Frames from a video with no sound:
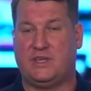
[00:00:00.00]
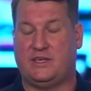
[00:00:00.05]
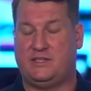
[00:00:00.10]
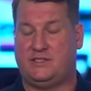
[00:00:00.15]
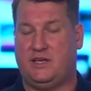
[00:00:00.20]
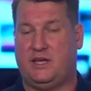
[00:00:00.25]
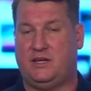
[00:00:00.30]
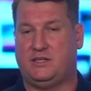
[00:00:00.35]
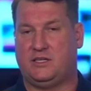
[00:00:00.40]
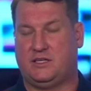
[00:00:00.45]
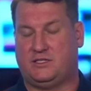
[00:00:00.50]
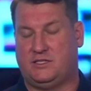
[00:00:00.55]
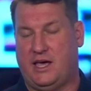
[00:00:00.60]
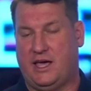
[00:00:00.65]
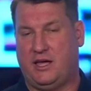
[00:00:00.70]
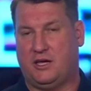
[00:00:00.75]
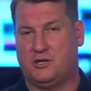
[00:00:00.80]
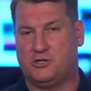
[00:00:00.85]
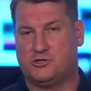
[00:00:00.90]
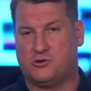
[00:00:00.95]
they seek to
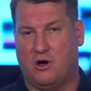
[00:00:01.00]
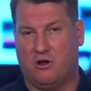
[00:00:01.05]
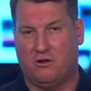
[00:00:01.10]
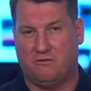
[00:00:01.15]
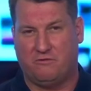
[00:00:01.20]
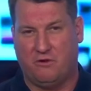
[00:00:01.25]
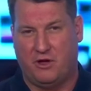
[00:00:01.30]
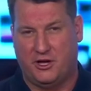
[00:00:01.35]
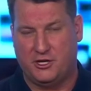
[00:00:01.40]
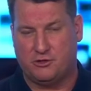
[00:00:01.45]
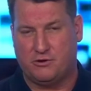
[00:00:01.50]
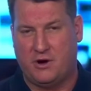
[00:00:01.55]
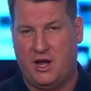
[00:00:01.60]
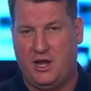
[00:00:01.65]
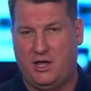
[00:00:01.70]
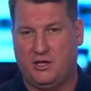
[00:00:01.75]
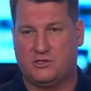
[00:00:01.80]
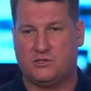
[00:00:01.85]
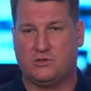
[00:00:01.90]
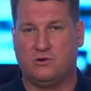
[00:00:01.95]
take control of flight
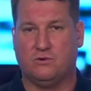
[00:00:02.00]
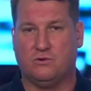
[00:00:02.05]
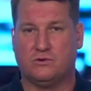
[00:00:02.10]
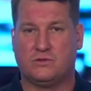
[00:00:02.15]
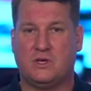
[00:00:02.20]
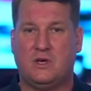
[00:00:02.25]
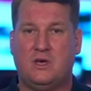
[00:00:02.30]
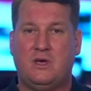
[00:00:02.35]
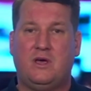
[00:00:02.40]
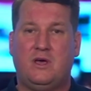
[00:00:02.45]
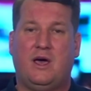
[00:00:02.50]
training schools,